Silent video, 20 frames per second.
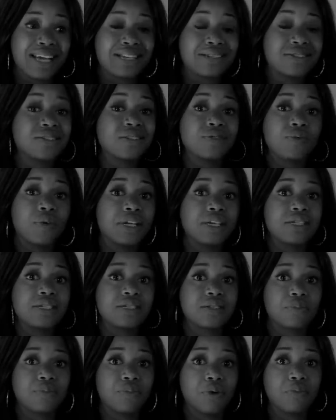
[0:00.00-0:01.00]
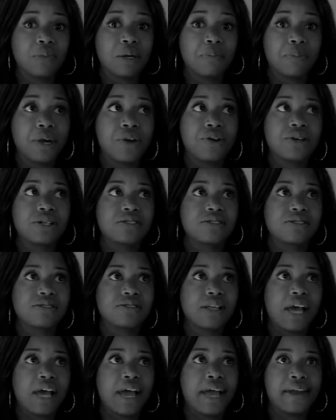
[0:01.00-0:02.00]
I didn't want to disappoint my parents.
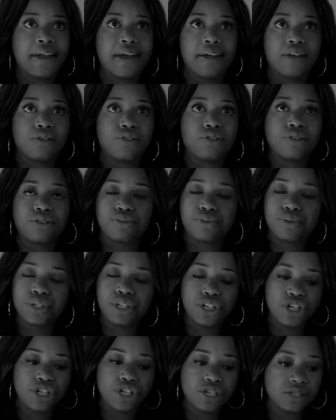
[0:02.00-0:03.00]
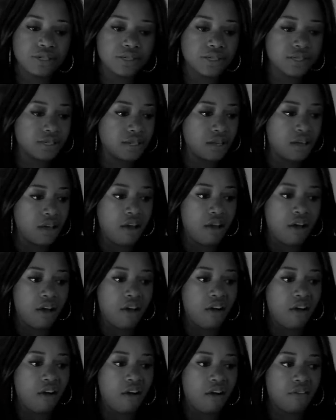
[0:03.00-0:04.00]
I'd had a good 3 years
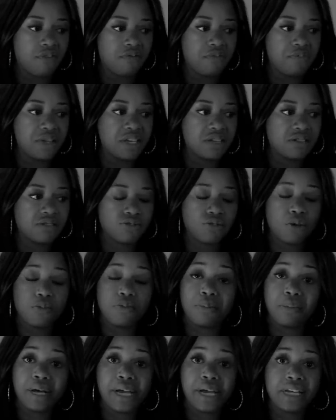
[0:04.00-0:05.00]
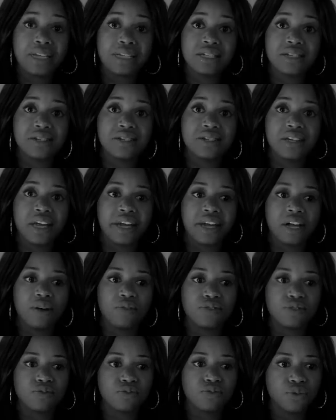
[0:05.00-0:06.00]
of being sober-minded and I
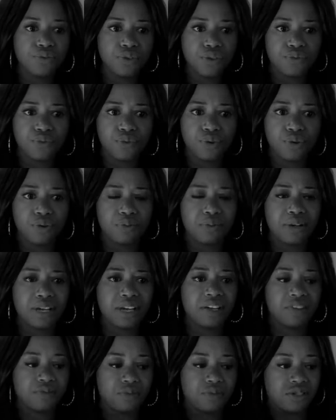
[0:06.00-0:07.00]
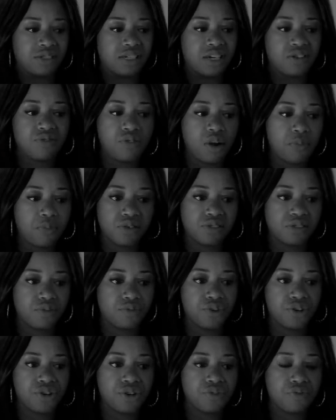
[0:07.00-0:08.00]
was moving forward with my life because I grew up, I was a
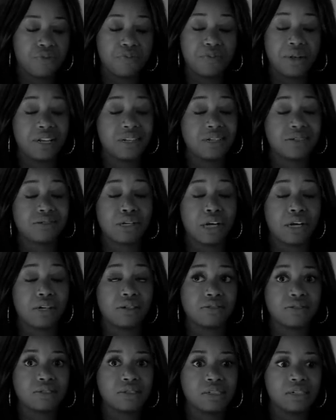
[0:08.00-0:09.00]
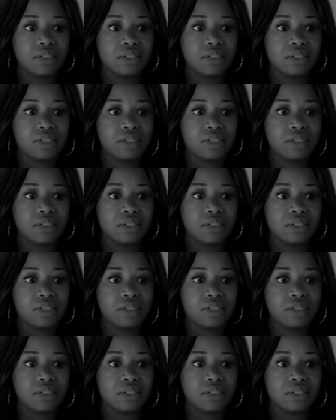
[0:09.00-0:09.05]
very rebellious child.